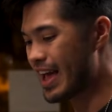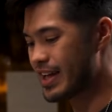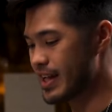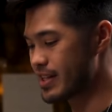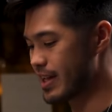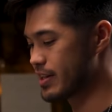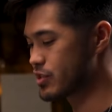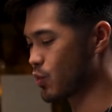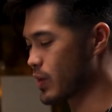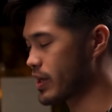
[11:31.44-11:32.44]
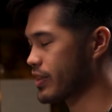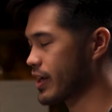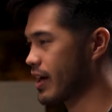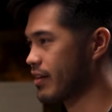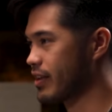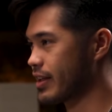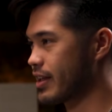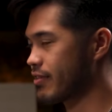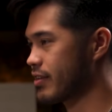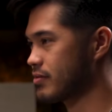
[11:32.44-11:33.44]
Yeah, it, it is a weird thing. I
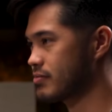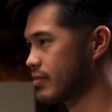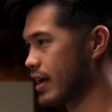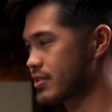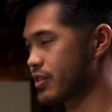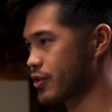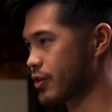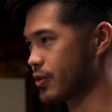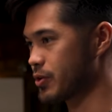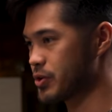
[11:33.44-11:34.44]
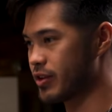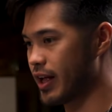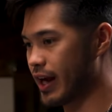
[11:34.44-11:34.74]
like even as a 30 year old,